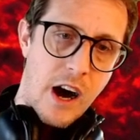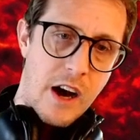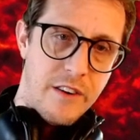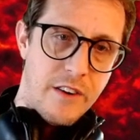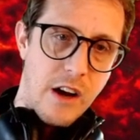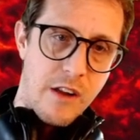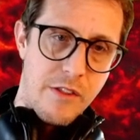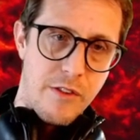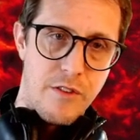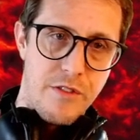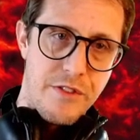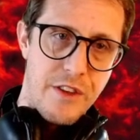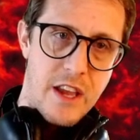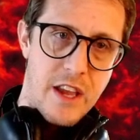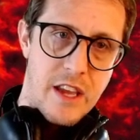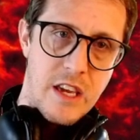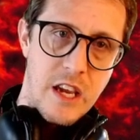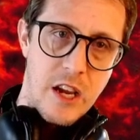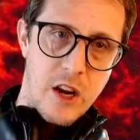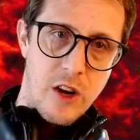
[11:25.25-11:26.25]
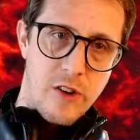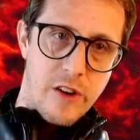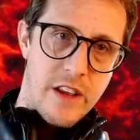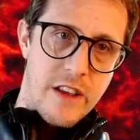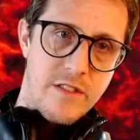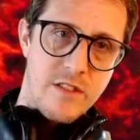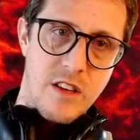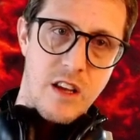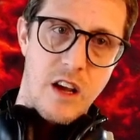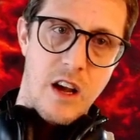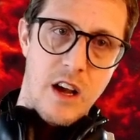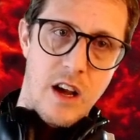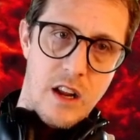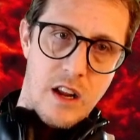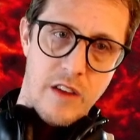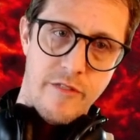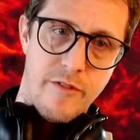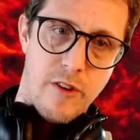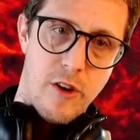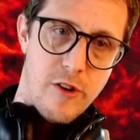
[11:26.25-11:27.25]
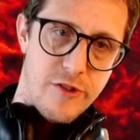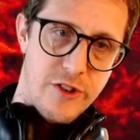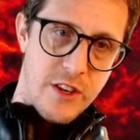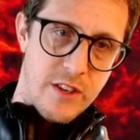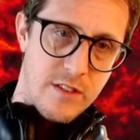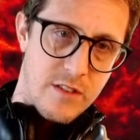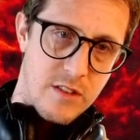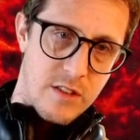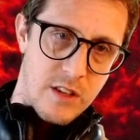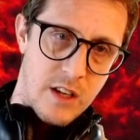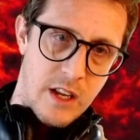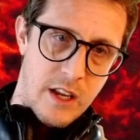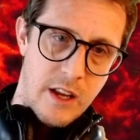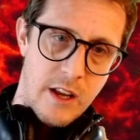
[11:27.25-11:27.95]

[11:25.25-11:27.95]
Another thing here is convergence.